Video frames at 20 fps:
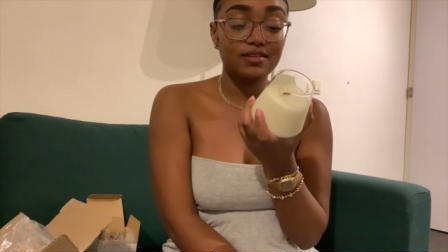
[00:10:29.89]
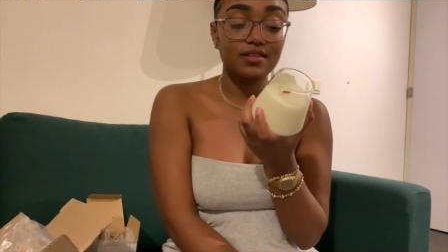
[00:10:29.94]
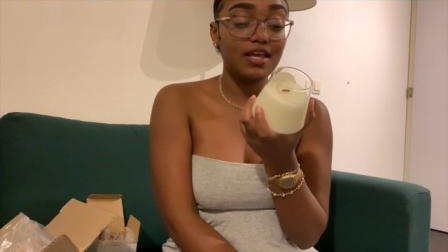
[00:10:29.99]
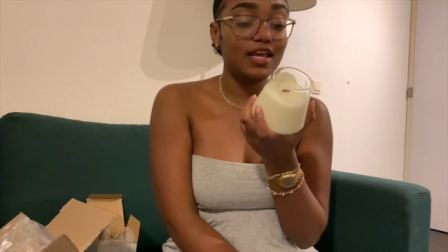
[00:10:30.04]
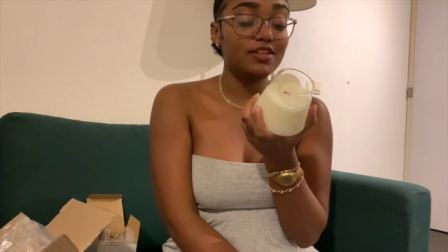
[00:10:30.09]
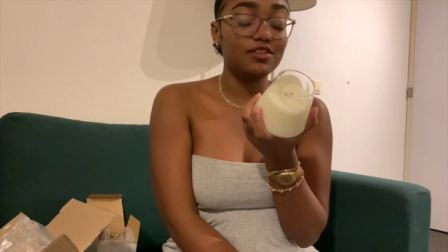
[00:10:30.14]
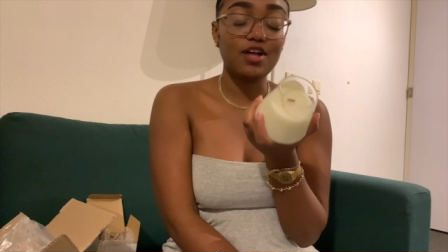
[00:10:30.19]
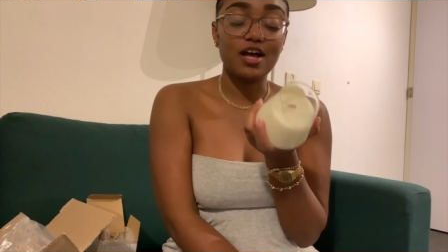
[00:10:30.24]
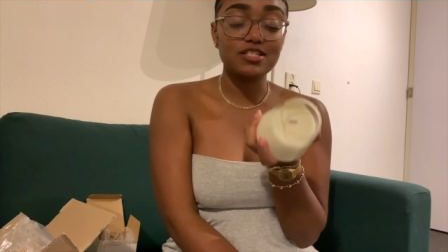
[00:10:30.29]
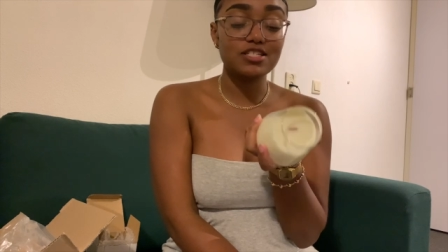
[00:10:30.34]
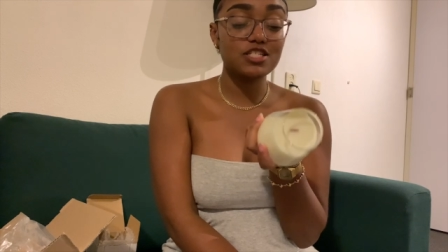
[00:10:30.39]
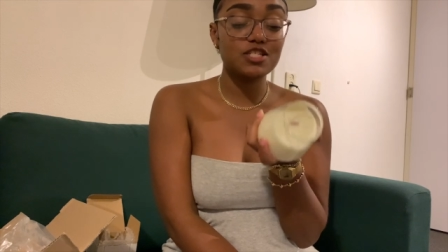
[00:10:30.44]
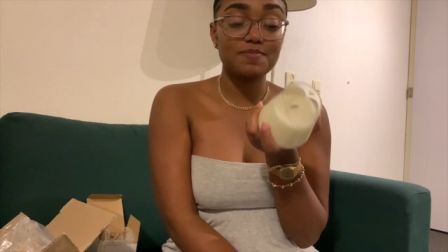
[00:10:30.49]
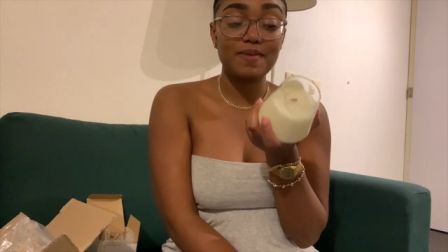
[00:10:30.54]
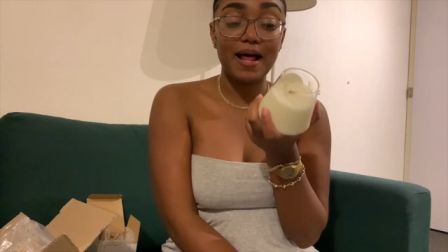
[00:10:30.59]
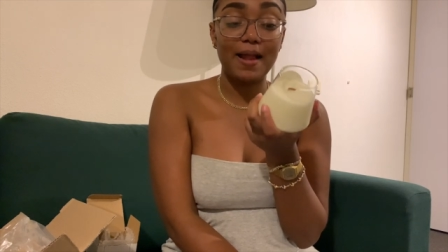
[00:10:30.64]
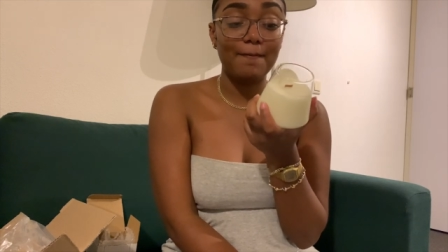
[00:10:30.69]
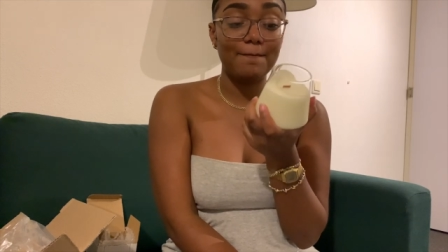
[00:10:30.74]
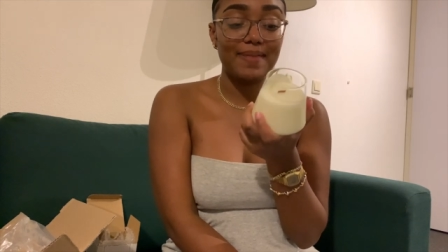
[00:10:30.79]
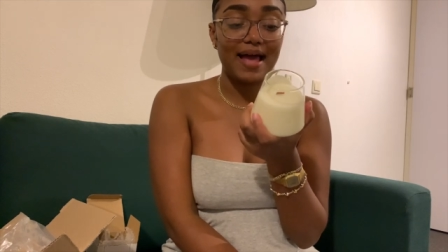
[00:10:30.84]
it doesn't
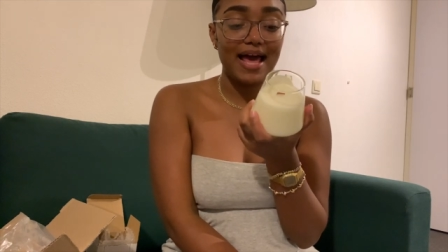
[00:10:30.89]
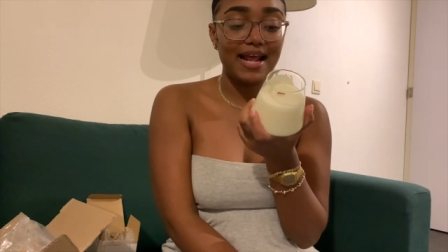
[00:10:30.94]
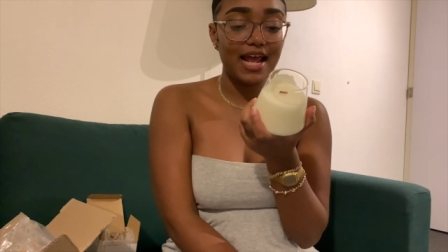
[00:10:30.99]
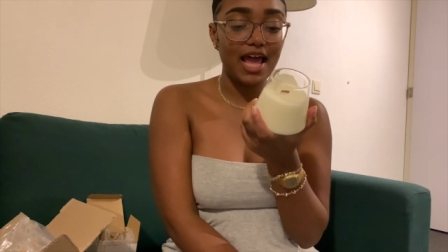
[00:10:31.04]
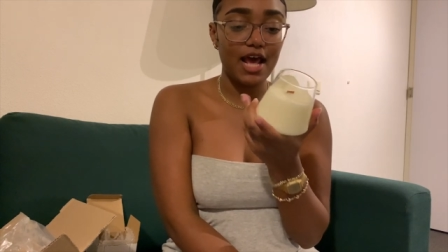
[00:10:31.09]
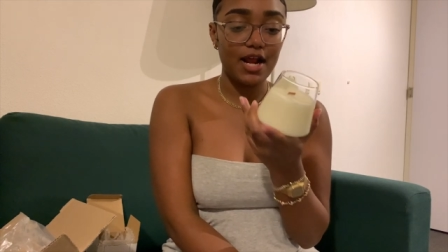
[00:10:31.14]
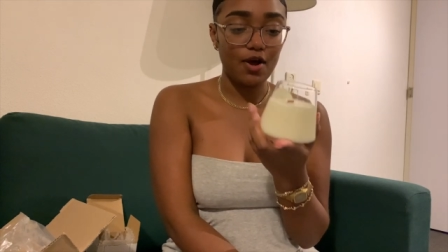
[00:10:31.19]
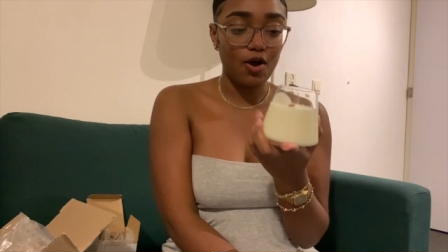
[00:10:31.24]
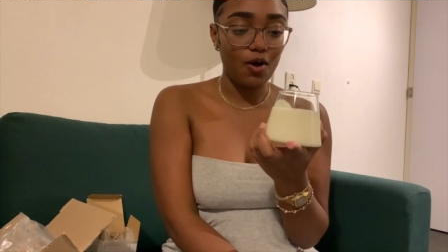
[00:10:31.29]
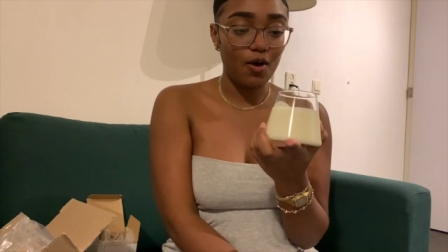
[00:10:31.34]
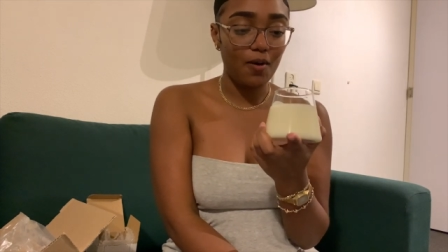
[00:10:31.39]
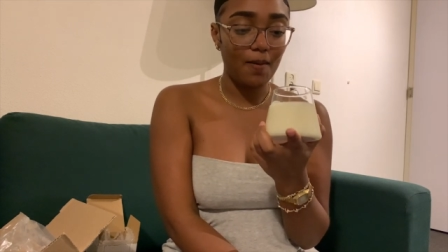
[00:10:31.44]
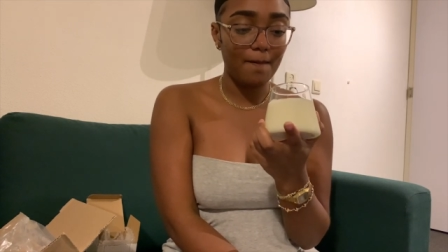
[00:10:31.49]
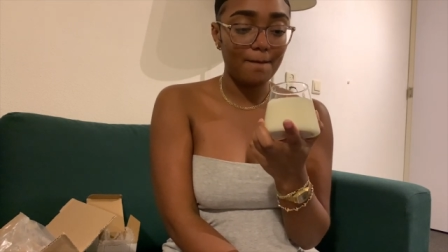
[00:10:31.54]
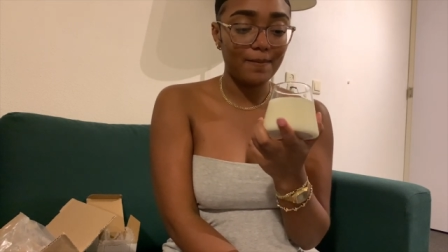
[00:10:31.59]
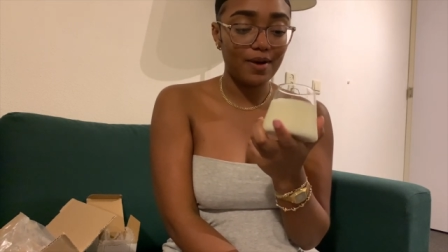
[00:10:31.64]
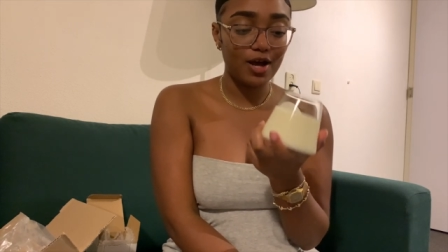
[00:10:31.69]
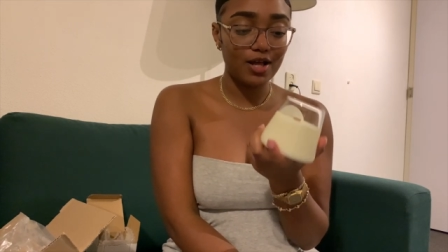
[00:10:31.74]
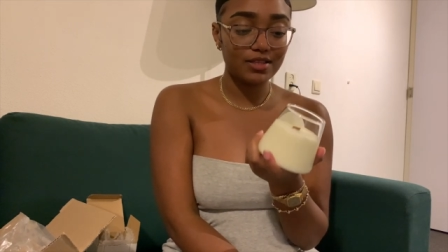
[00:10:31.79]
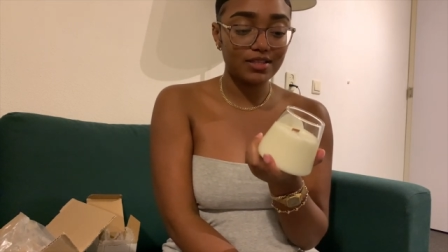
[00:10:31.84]
smell bad at all
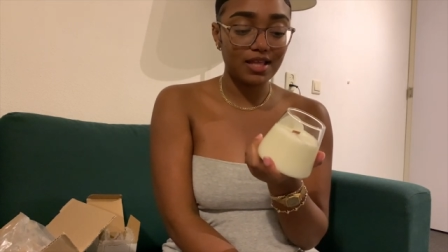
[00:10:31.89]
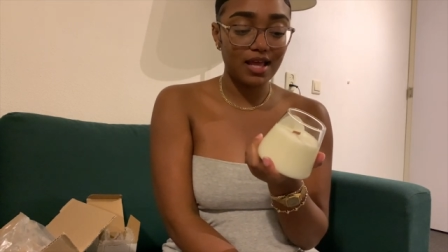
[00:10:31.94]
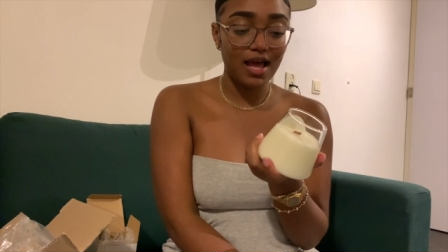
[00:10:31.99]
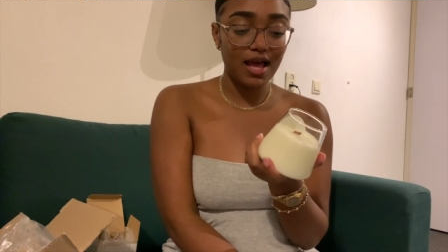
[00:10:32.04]
but